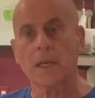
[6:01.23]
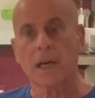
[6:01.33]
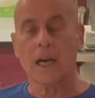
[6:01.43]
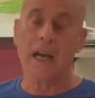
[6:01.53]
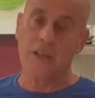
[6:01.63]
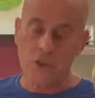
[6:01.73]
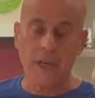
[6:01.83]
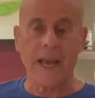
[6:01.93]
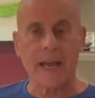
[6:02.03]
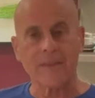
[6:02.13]
I should
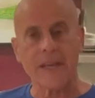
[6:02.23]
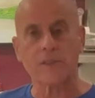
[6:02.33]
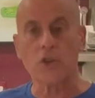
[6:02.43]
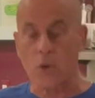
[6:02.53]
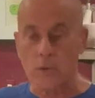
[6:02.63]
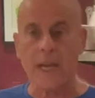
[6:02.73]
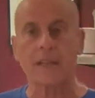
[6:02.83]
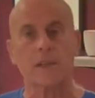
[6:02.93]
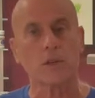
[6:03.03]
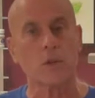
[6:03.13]
add that Joe
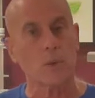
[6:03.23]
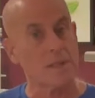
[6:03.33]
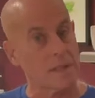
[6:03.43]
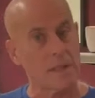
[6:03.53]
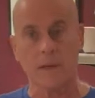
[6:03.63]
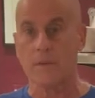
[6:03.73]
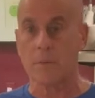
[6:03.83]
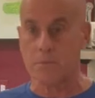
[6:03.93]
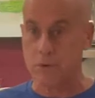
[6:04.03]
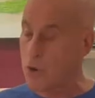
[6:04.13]
Nathan, is a
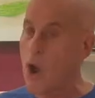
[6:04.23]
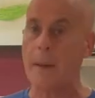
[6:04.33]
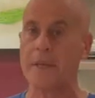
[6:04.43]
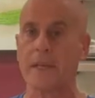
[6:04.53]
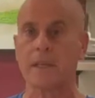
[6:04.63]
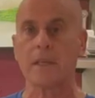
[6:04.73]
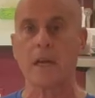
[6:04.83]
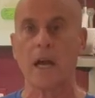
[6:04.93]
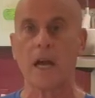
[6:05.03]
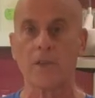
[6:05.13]
prominent
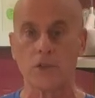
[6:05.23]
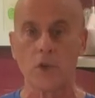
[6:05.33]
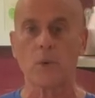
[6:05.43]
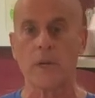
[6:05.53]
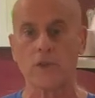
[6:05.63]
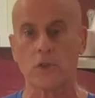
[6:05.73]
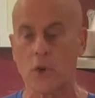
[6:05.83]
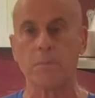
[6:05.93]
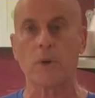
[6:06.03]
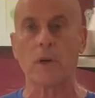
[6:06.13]
Jewish
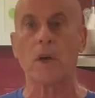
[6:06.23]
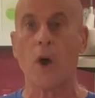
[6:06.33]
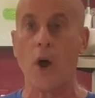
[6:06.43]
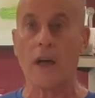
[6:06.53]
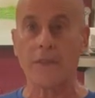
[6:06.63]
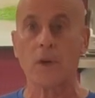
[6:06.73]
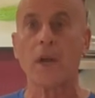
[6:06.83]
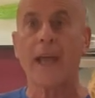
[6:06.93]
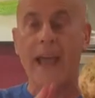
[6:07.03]
cookbook author,